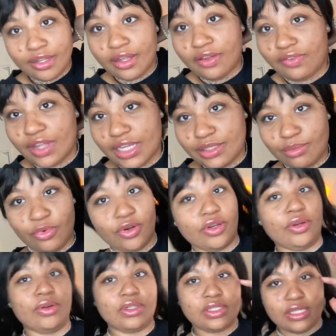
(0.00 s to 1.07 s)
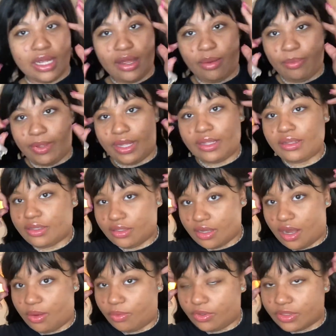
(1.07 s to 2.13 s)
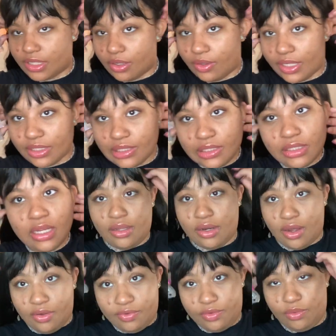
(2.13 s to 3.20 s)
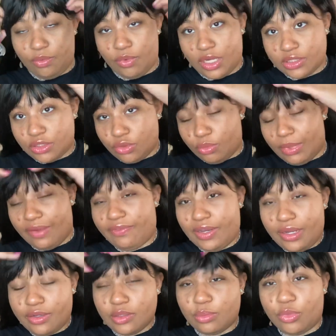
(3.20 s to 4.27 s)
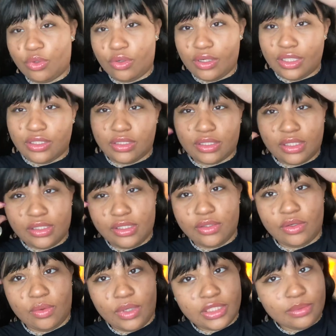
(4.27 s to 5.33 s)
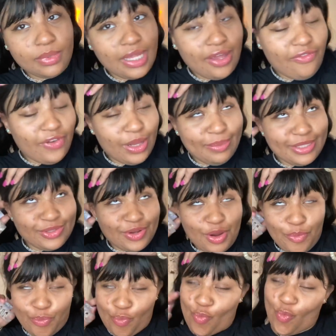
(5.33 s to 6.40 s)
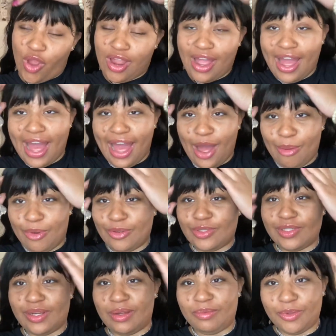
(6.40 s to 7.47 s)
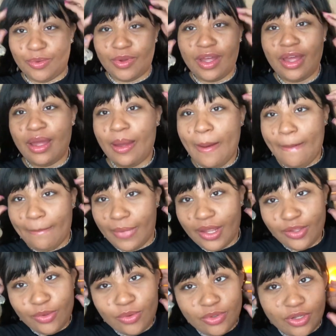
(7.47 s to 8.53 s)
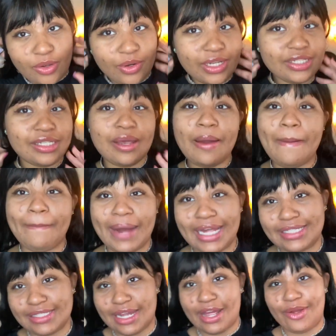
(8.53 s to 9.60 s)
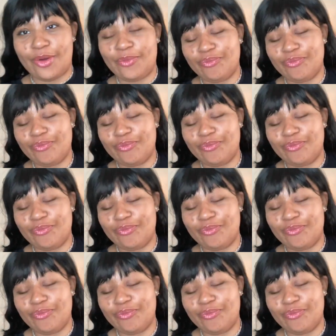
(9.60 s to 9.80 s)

if that's more your style, but y'all will notice, you know, if you watch through my videos more and just continue to watch me, follow my Instagram at @OTW. But you will notice my style